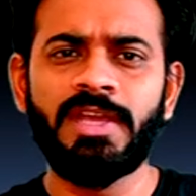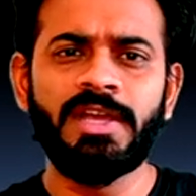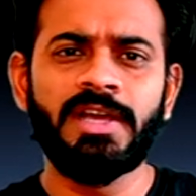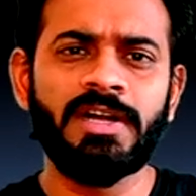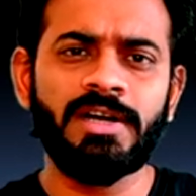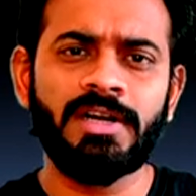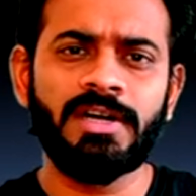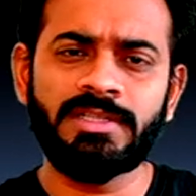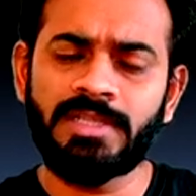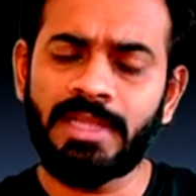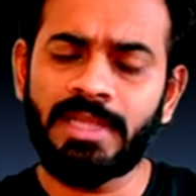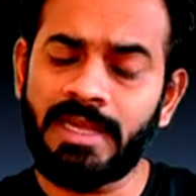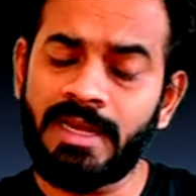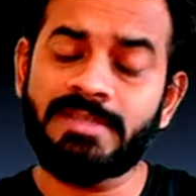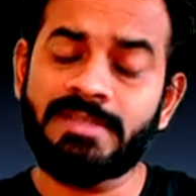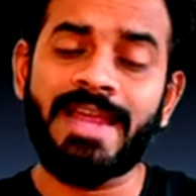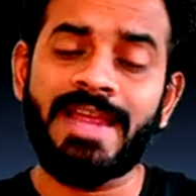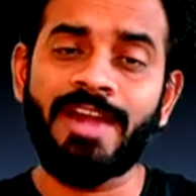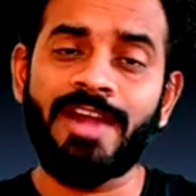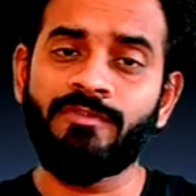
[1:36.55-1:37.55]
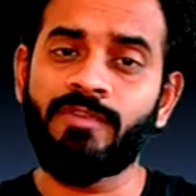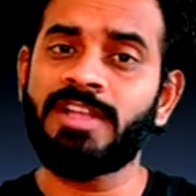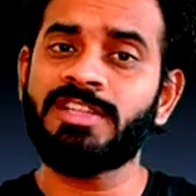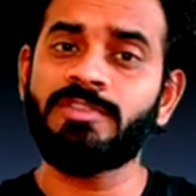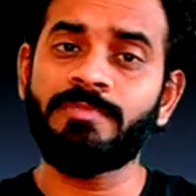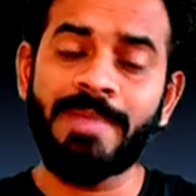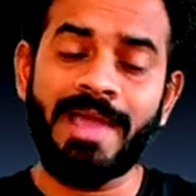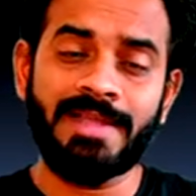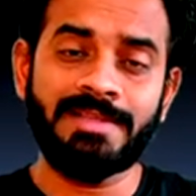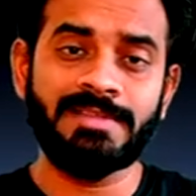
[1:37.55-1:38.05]
there is advanced
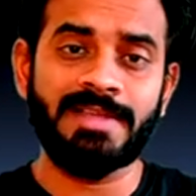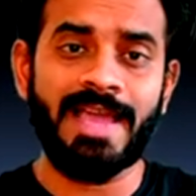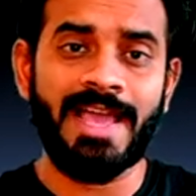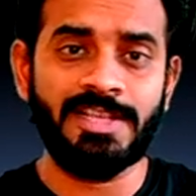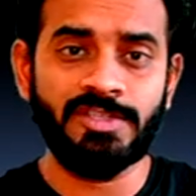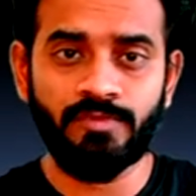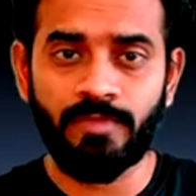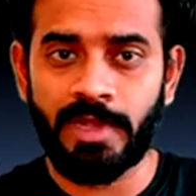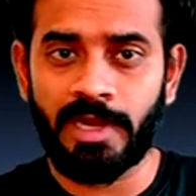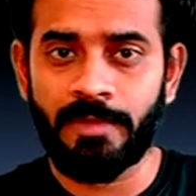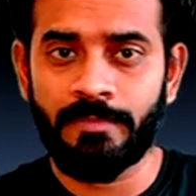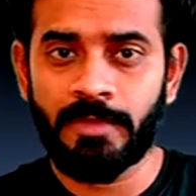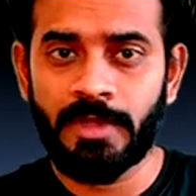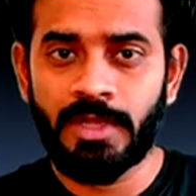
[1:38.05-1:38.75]
maths as well.